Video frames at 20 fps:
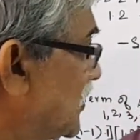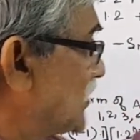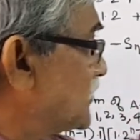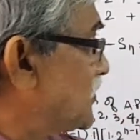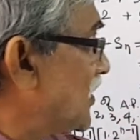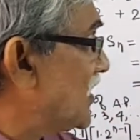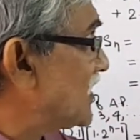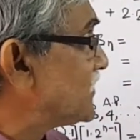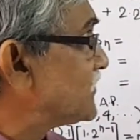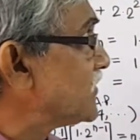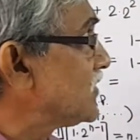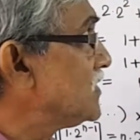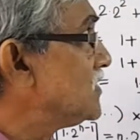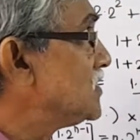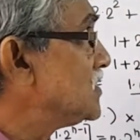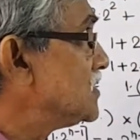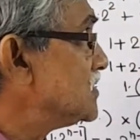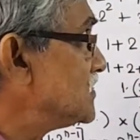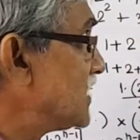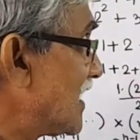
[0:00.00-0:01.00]
dot dot,
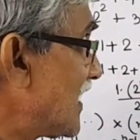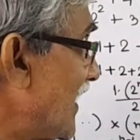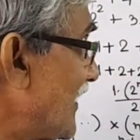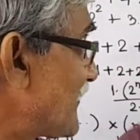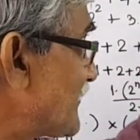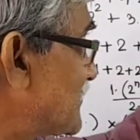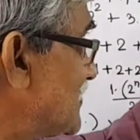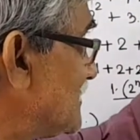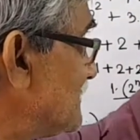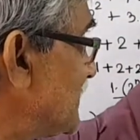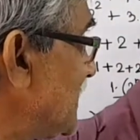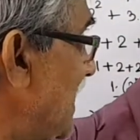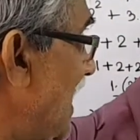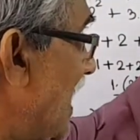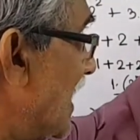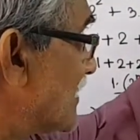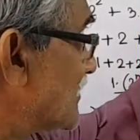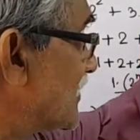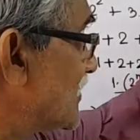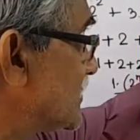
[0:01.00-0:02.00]
the last term being
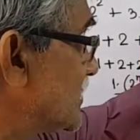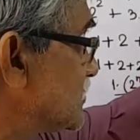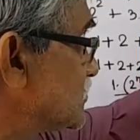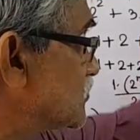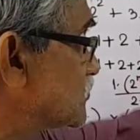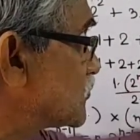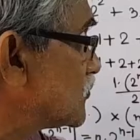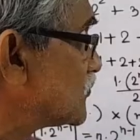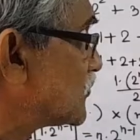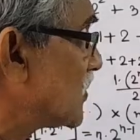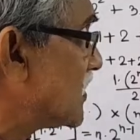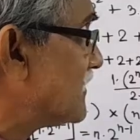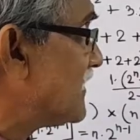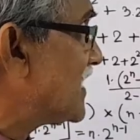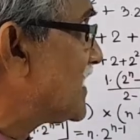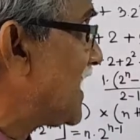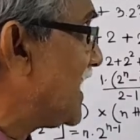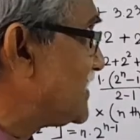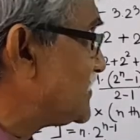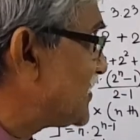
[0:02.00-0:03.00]
100 into 2 to the
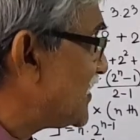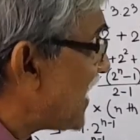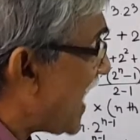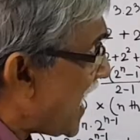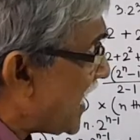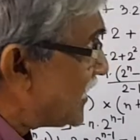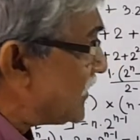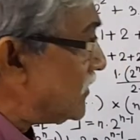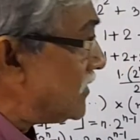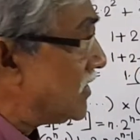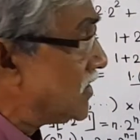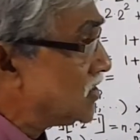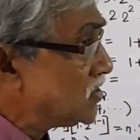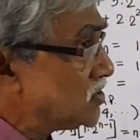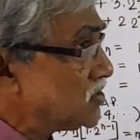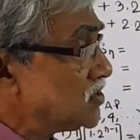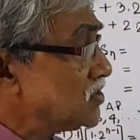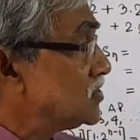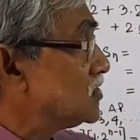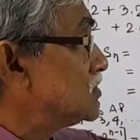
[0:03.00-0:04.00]
199.
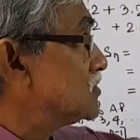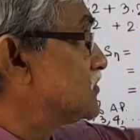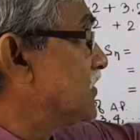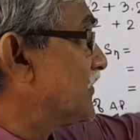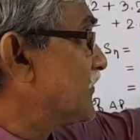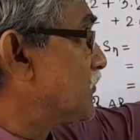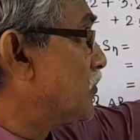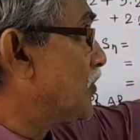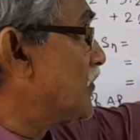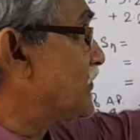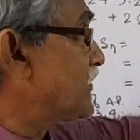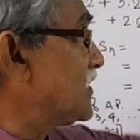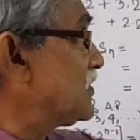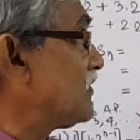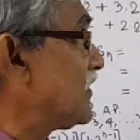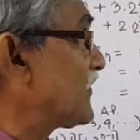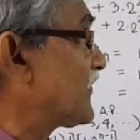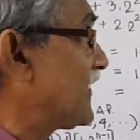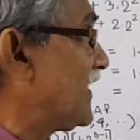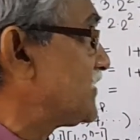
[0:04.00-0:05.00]
This question
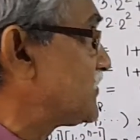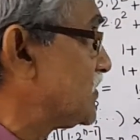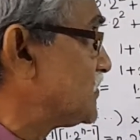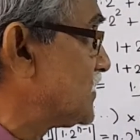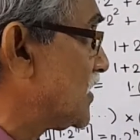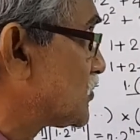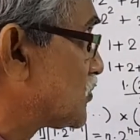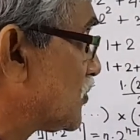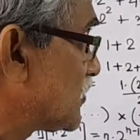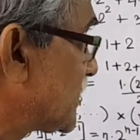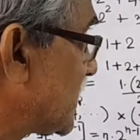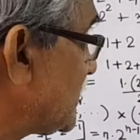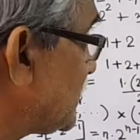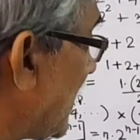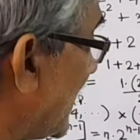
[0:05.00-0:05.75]
was set in the Roorkee